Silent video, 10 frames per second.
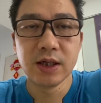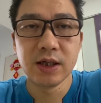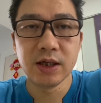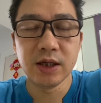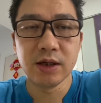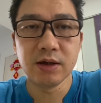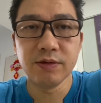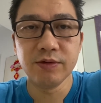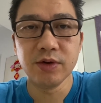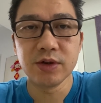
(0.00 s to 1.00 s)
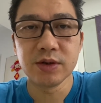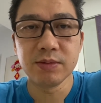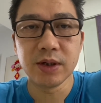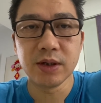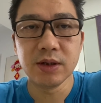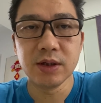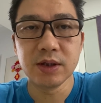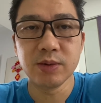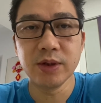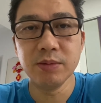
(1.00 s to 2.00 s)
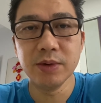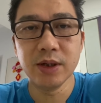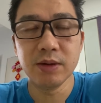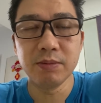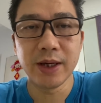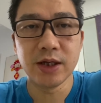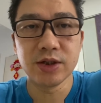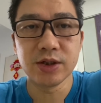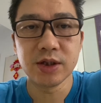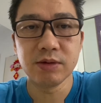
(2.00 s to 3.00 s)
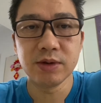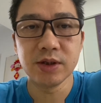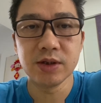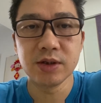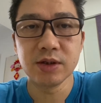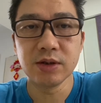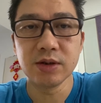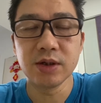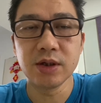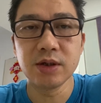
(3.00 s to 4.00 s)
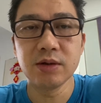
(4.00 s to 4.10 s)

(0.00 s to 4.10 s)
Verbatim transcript: Here I've got my twenty minute manager series, and uh,